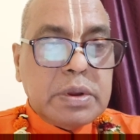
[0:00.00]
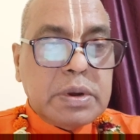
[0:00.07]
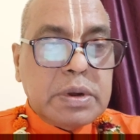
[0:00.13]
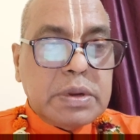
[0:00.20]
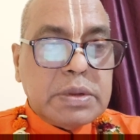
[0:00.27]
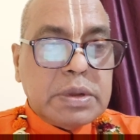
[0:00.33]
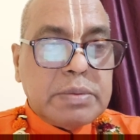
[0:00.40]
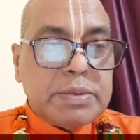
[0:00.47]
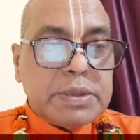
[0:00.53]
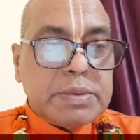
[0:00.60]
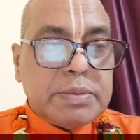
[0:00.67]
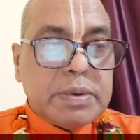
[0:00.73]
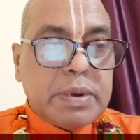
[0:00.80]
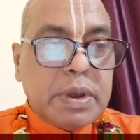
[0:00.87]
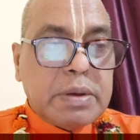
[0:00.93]
in his Amrita
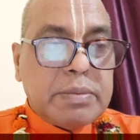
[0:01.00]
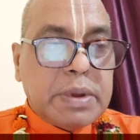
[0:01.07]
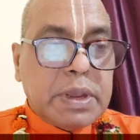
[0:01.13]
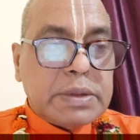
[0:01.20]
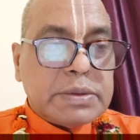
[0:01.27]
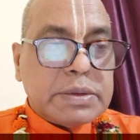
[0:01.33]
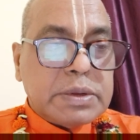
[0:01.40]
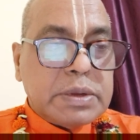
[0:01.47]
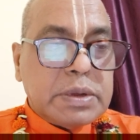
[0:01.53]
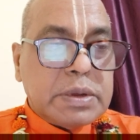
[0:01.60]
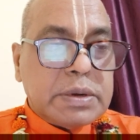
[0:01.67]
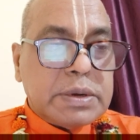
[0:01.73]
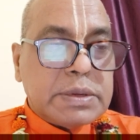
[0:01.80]
Prabha,